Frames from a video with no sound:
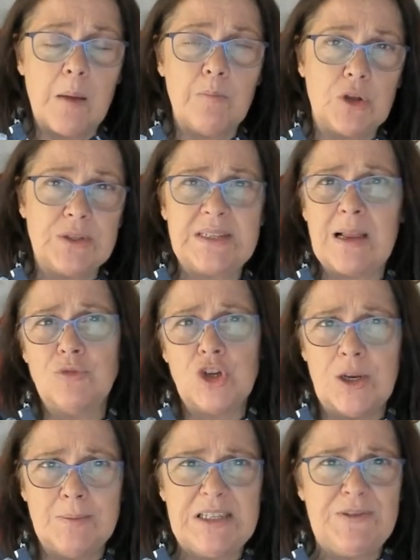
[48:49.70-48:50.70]

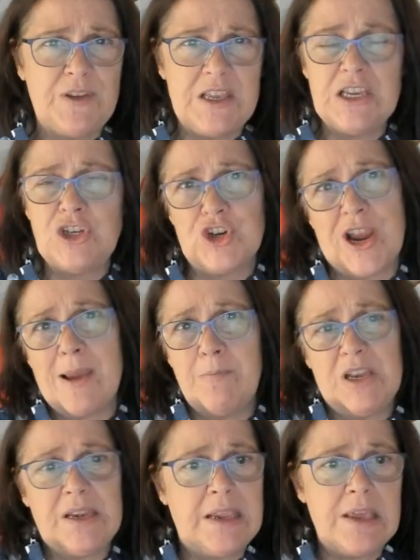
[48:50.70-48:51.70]
sometimes fear, shame
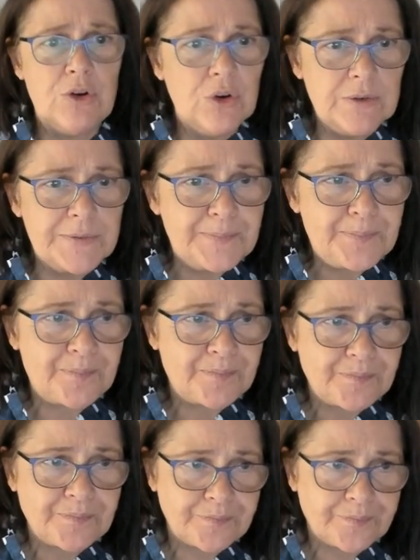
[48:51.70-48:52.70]
and guilt.
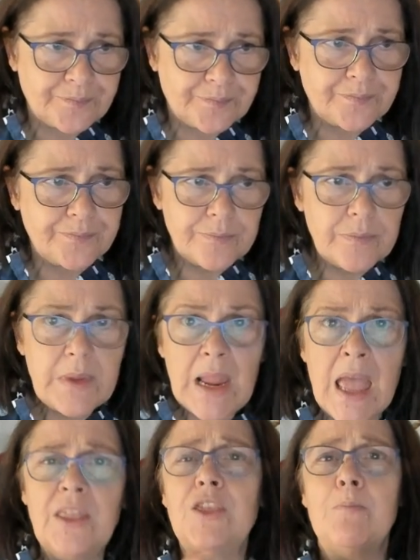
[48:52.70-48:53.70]

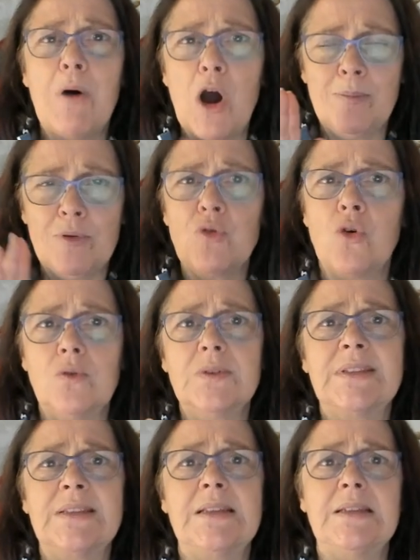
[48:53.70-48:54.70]
And the Bible
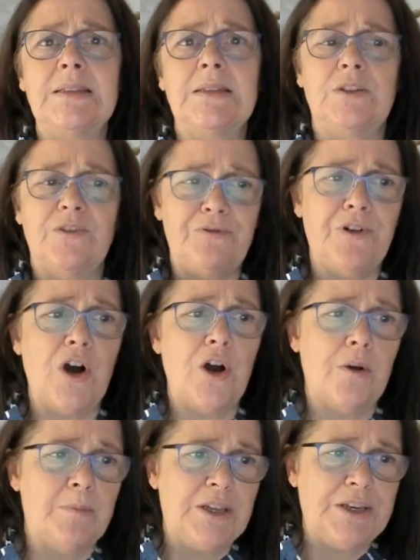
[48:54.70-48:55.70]
calls this
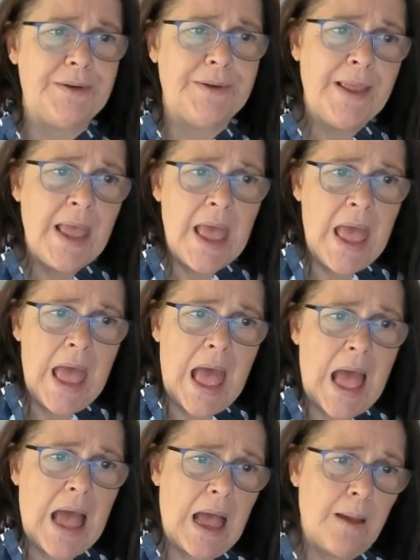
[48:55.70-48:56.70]
defilement.
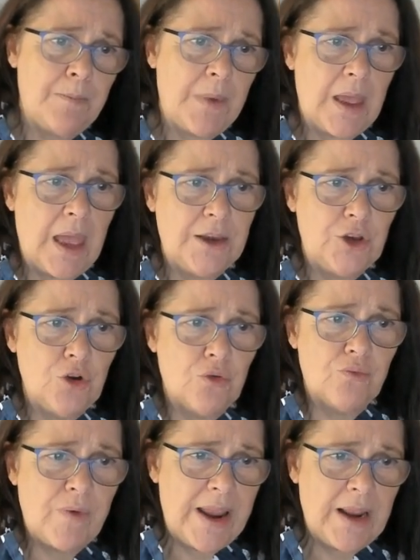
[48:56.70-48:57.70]
And
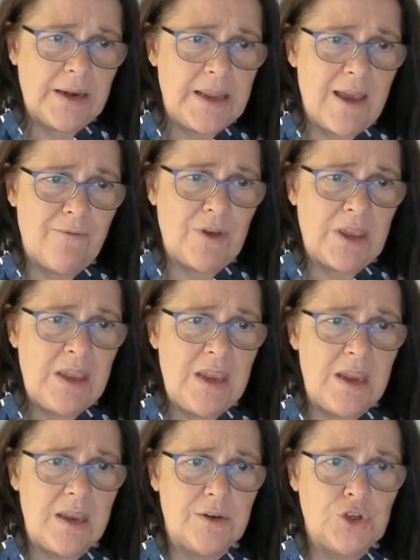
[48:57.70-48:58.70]
you'll rarely ever
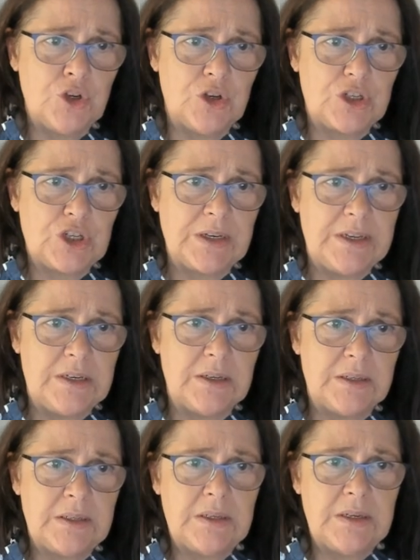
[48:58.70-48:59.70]
hear church
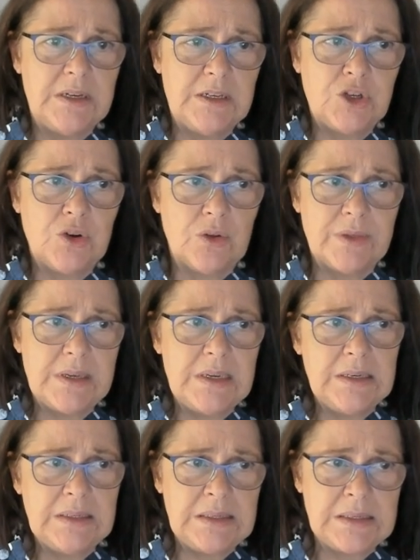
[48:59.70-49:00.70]
leaders teach on
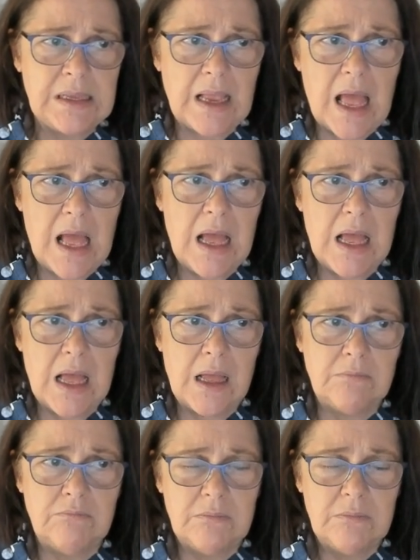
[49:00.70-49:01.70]
this. I